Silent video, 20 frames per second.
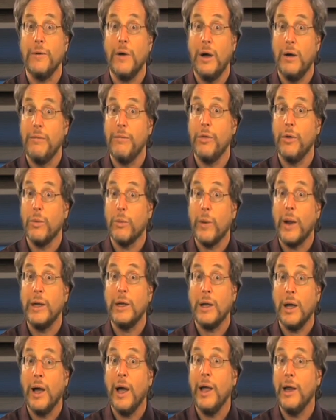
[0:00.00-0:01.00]
of the right
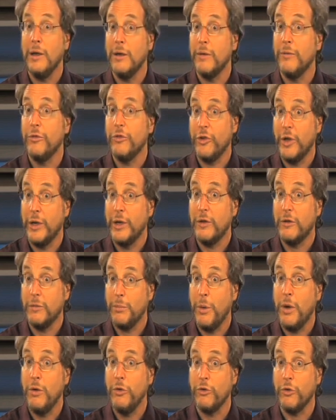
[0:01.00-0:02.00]
kind of sun
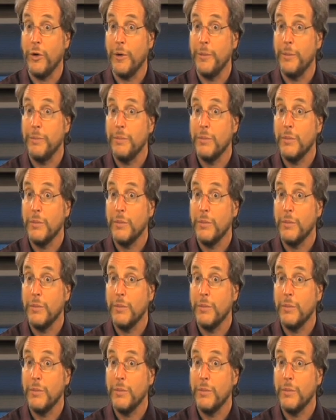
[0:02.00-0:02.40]
exposure.